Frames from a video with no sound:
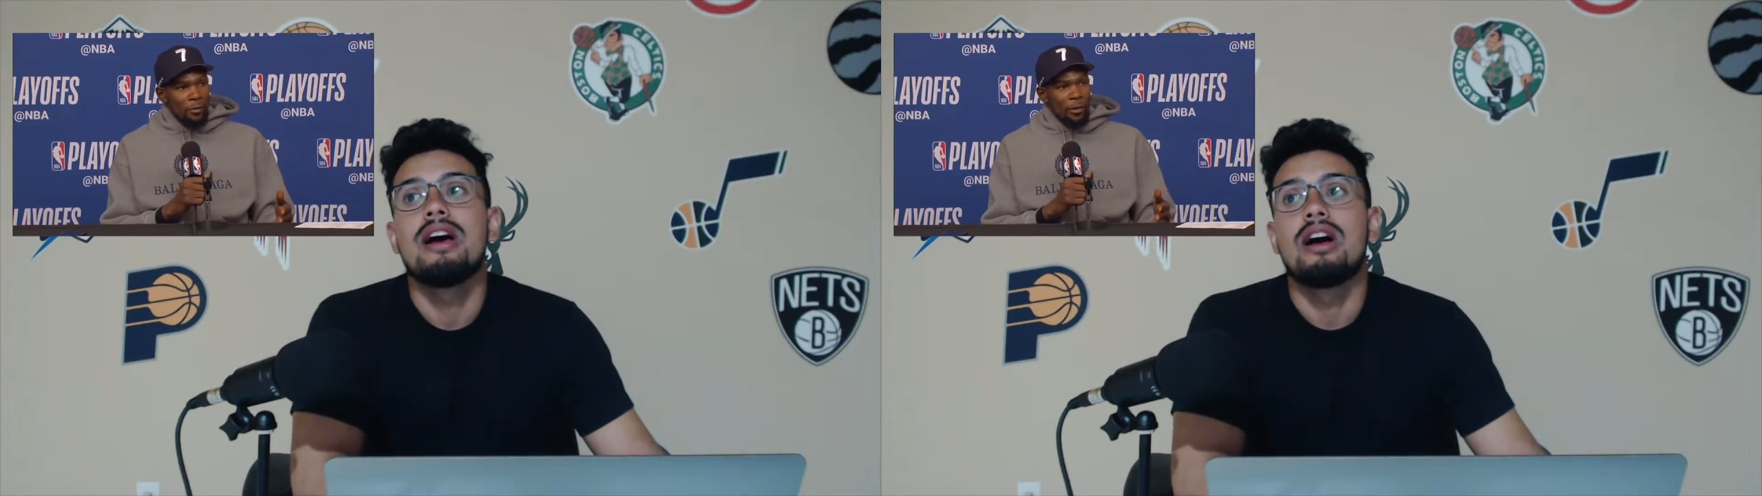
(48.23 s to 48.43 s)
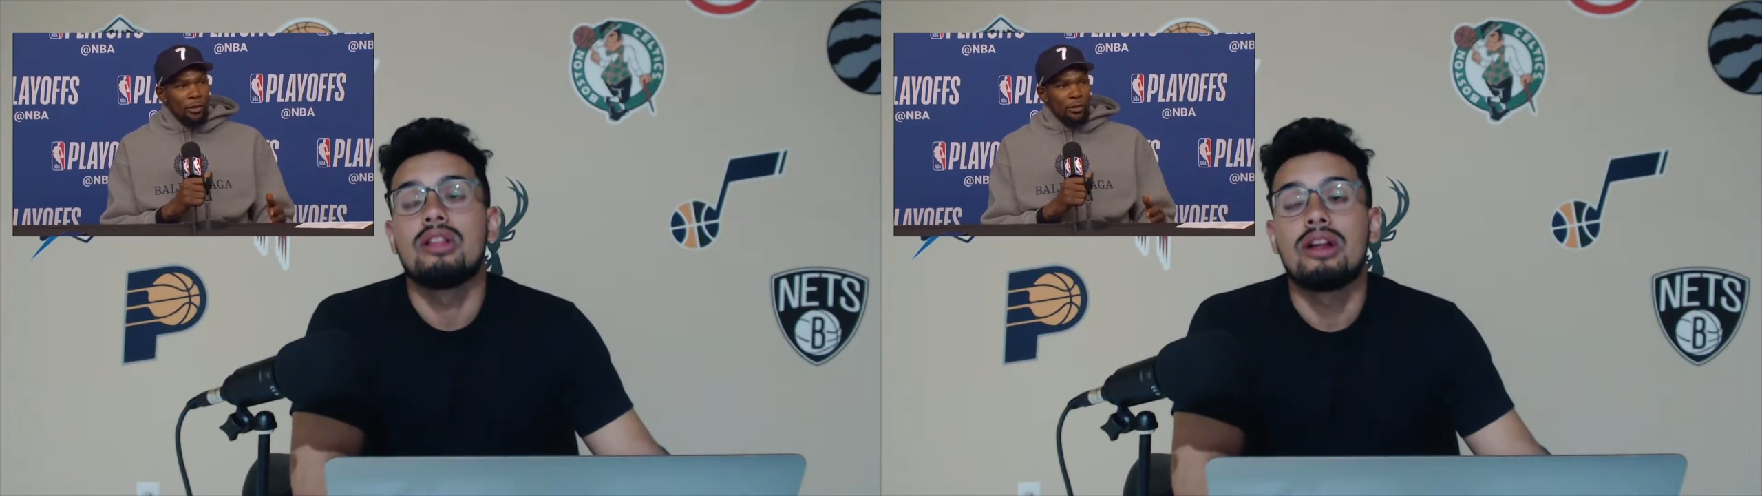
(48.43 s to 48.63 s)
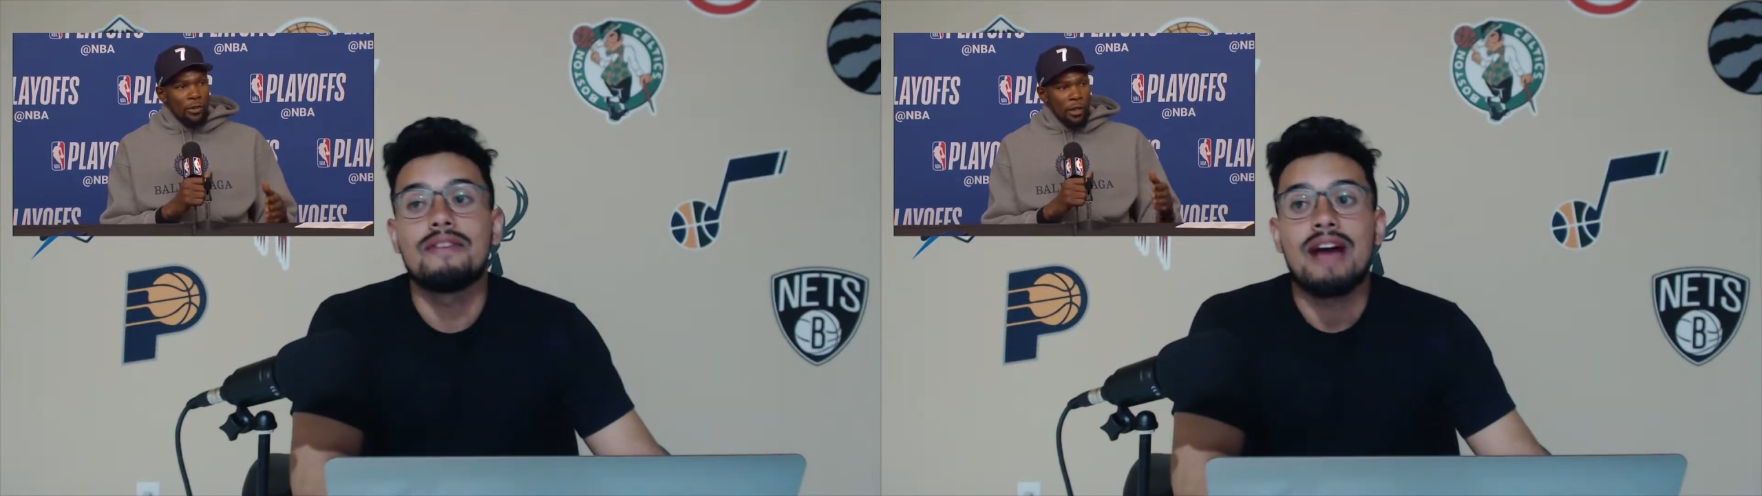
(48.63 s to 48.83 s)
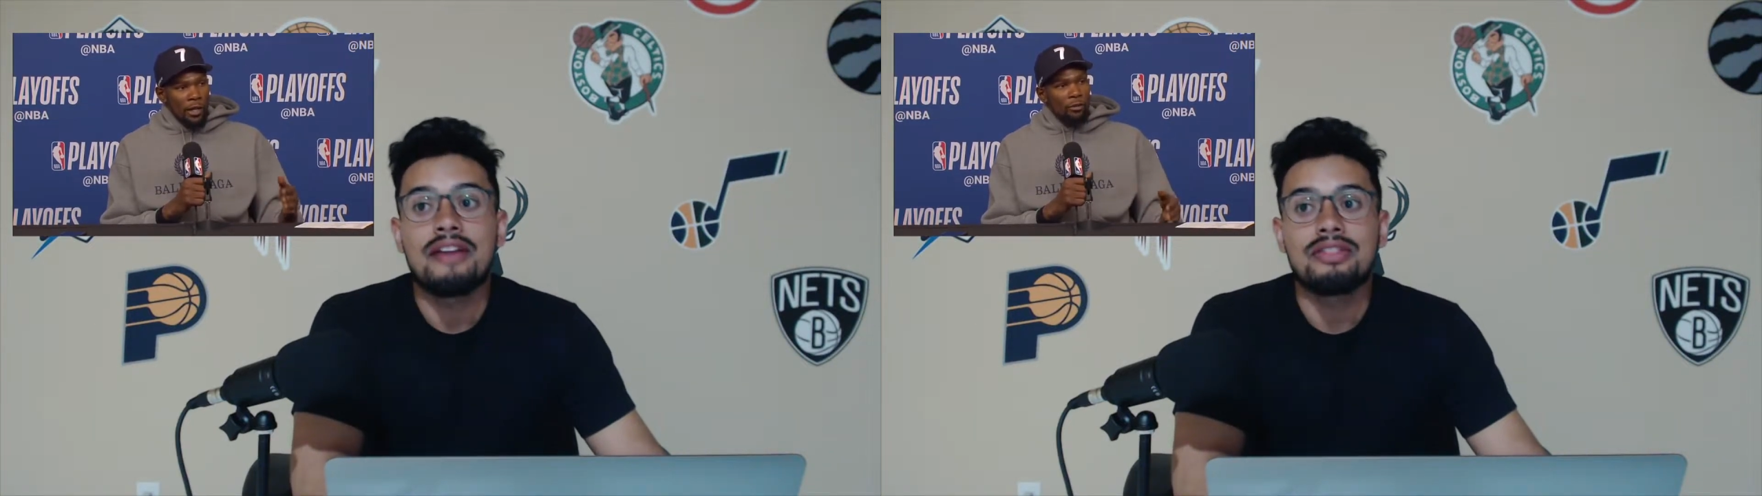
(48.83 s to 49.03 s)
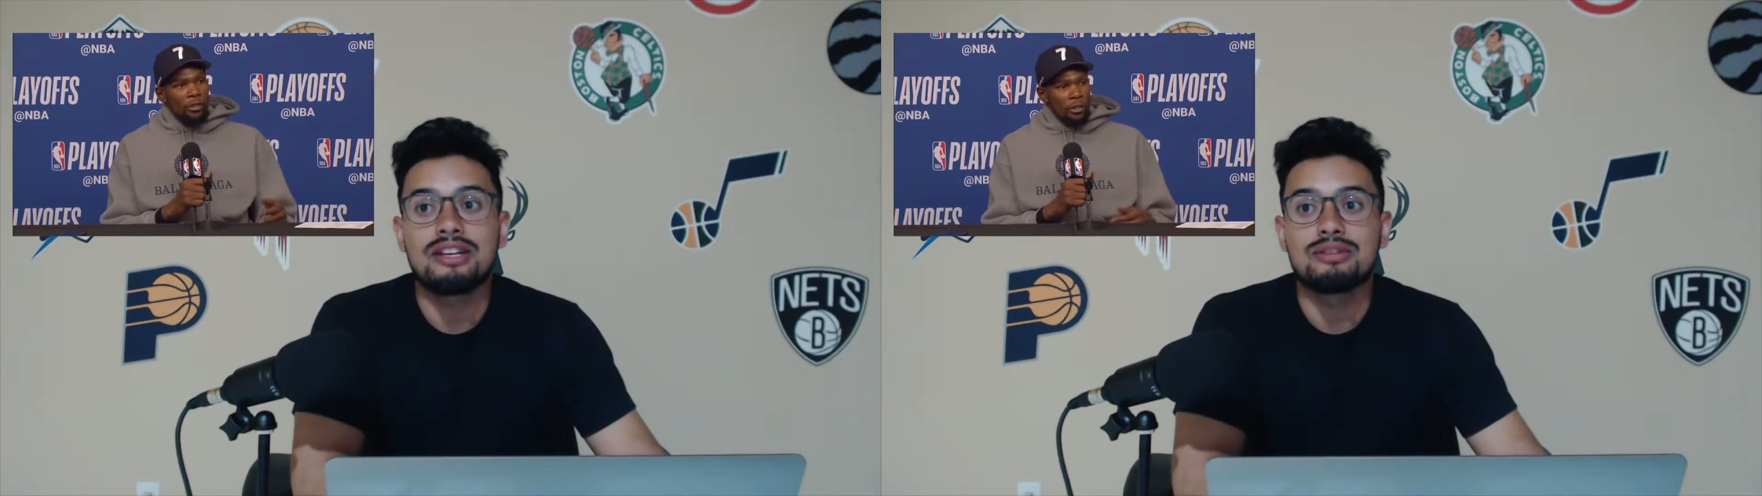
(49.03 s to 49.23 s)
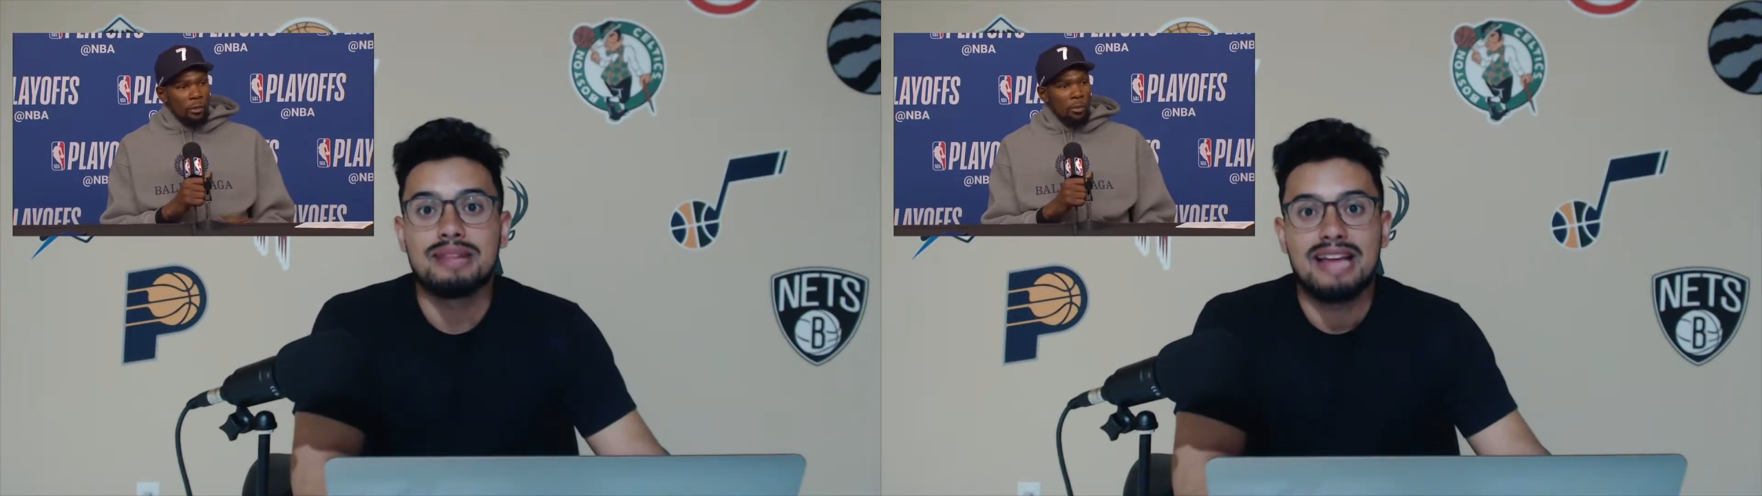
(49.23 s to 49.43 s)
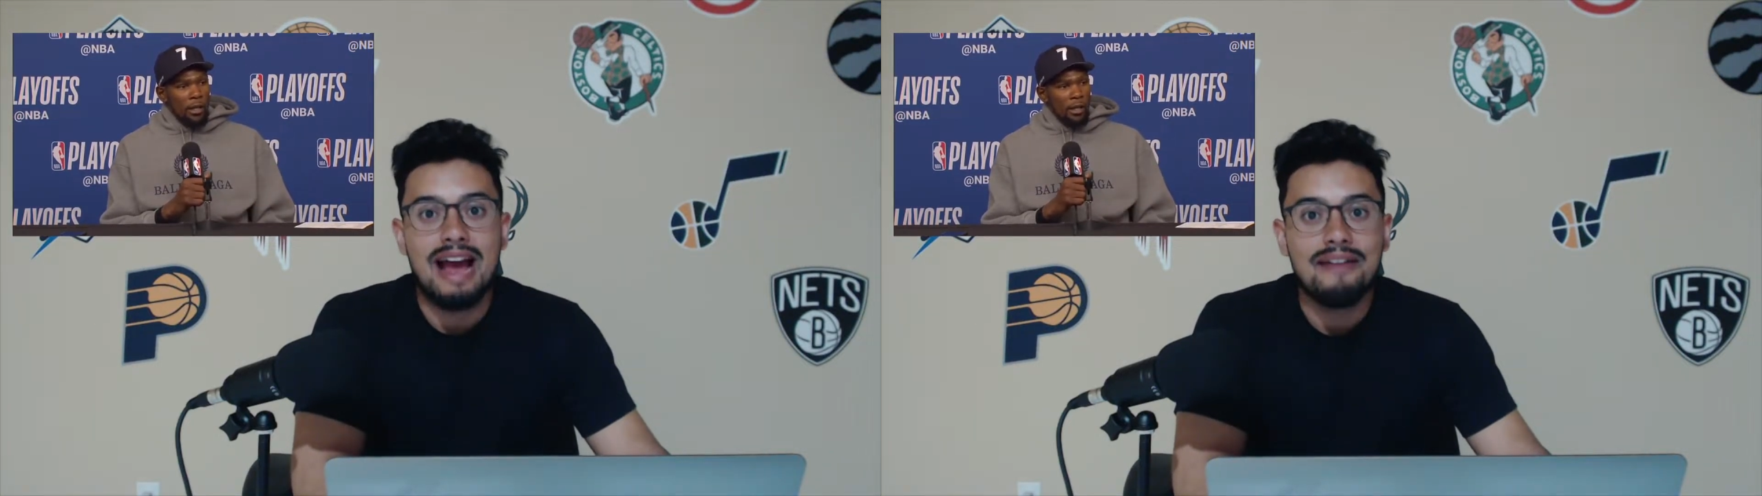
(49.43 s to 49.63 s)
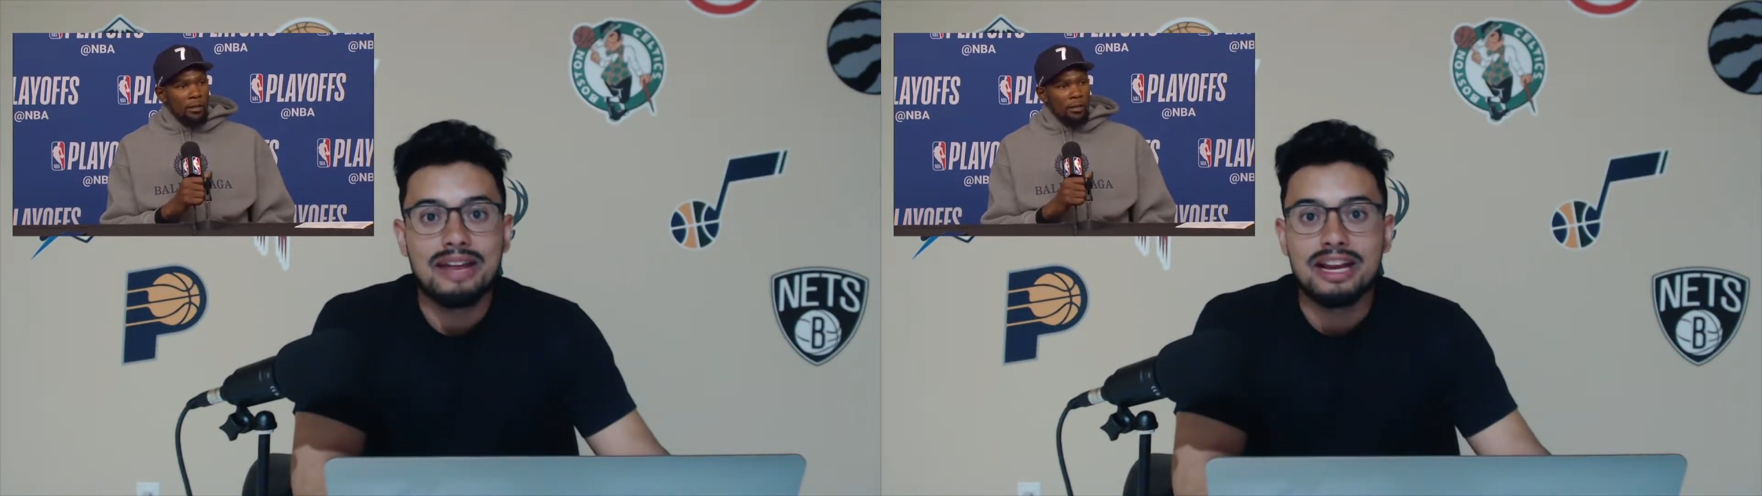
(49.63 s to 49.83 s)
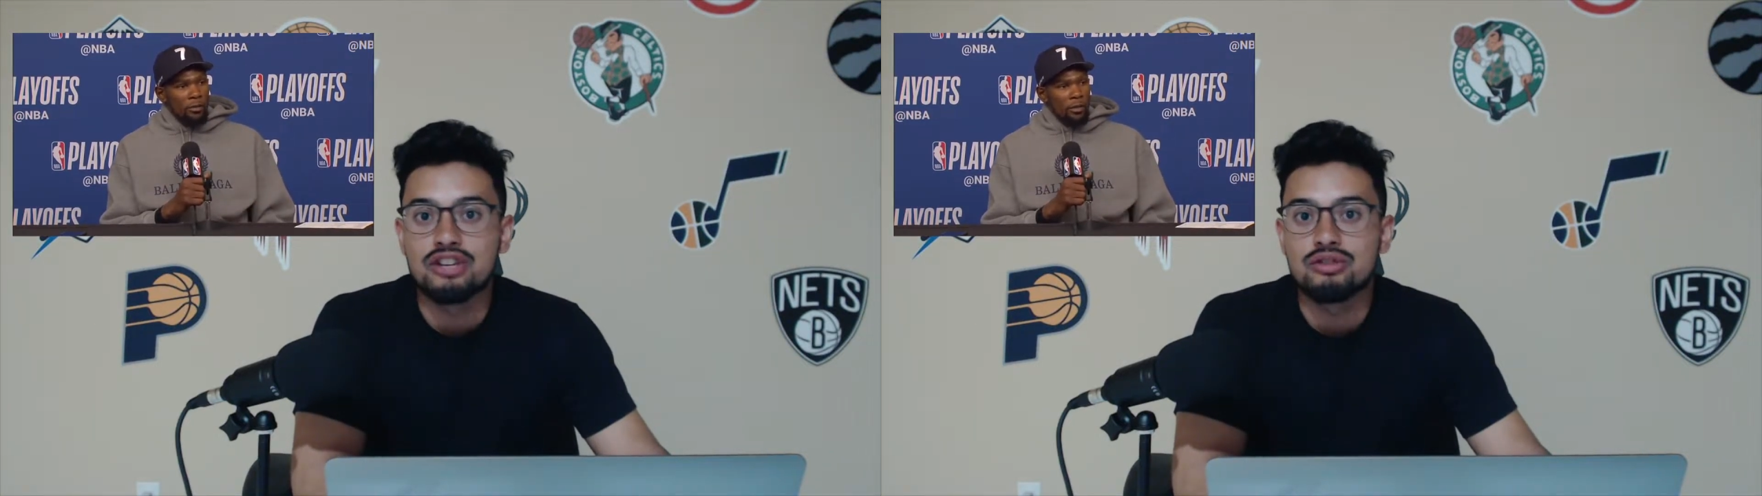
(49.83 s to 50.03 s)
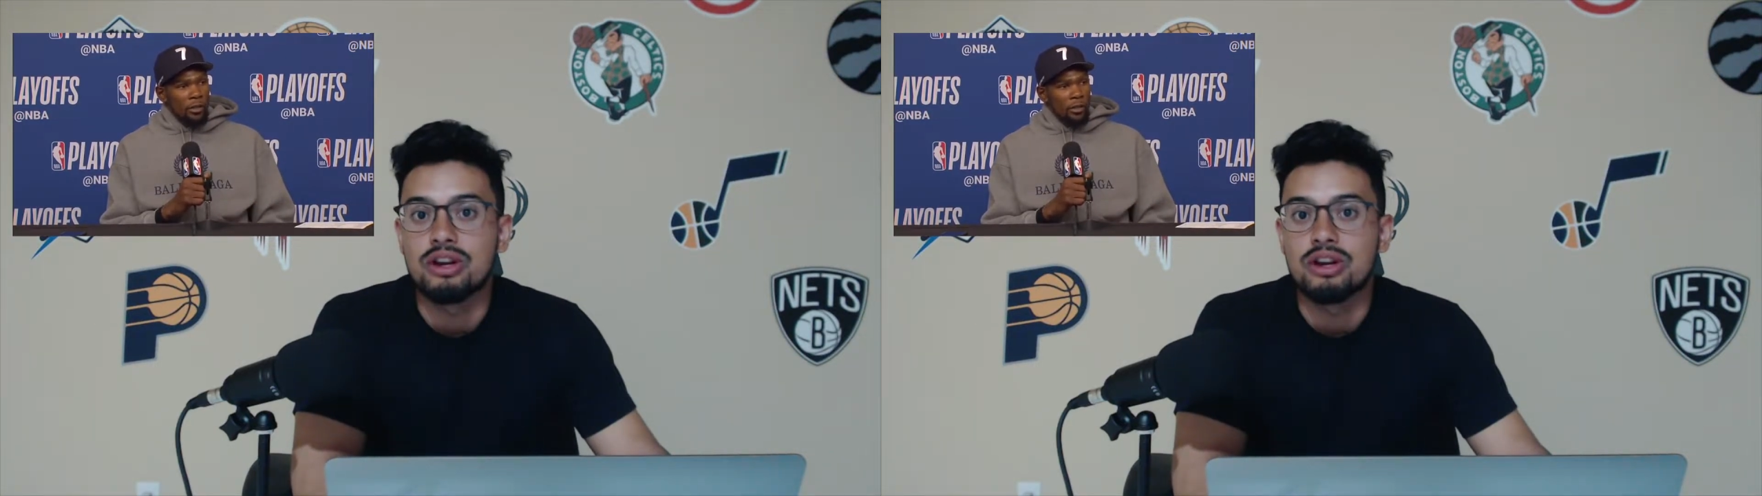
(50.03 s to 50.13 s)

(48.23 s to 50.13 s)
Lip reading: a lot of athletes, when they have that injury,